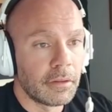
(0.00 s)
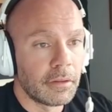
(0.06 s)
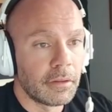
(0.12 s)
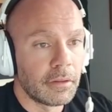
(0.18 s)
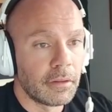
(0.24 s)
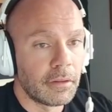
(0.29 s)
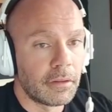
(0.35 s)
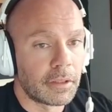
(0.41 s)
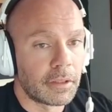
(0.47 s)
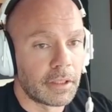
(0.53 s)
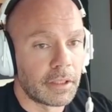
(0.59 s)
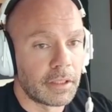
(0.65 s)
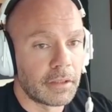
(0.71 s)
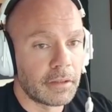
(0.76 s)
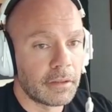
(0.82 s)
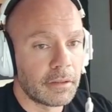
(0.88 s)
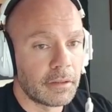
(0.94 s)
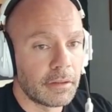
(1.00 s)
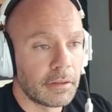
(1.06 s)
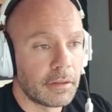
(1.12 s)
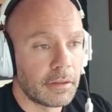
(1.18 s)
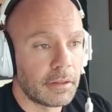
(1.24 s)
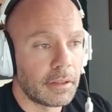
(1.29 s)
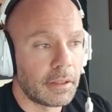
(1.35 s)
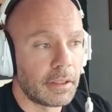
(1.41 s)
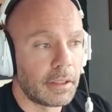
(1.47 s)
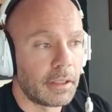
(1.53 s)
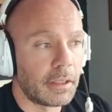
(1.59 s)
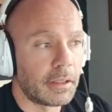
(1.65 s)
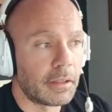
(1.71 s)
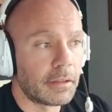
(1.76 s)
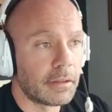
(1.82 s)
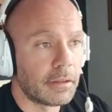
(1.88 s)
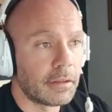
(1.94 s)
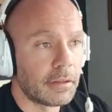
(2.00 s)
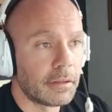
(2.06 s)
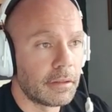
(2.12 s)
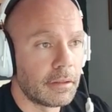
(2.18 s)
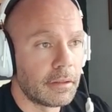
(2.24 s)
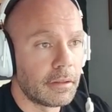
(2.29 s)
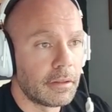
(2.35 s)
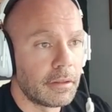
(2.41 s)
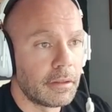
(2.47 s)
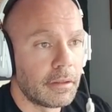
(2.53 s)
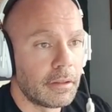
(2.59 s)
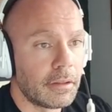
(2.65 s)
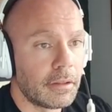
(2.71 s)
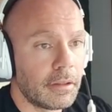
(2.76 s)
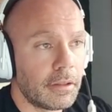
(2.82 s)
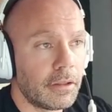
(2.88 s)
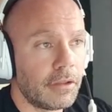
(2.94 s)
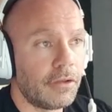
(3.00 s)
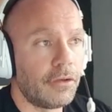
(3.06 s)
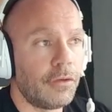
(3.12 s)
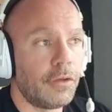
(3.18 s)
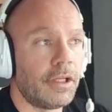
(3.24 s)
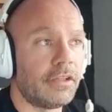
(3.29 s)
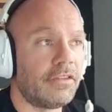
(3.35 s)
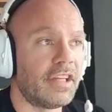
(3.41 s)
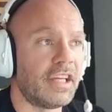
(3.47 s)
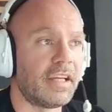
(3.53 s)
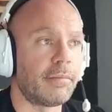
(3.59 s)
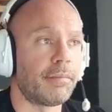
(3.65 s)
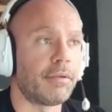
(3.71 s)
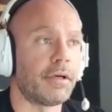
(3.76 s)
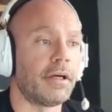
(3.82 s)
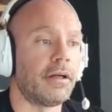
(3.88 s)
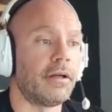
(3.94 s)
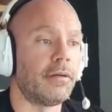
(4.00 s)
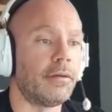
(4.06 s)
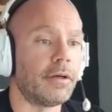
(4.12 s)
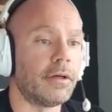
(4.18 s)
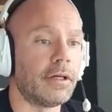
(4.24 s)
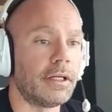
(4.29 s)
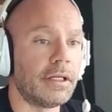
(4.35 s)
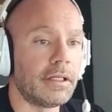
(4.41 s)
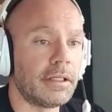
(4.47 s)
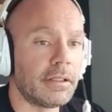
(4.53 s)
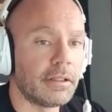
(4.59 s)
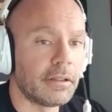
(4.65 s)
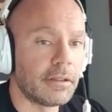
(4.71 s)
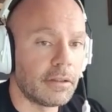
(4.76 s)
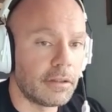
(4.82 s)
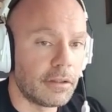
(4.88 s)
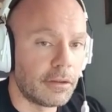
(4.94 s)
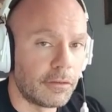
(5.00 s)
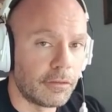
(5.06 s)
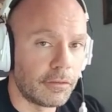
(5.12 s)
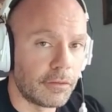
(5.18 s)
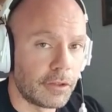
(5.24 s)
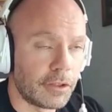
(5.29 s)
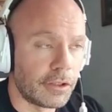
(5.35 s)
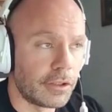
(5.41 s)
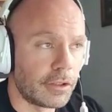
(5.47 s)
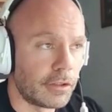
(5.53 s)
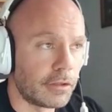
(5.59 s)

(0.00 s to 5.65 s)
Okay. Do they take priority over your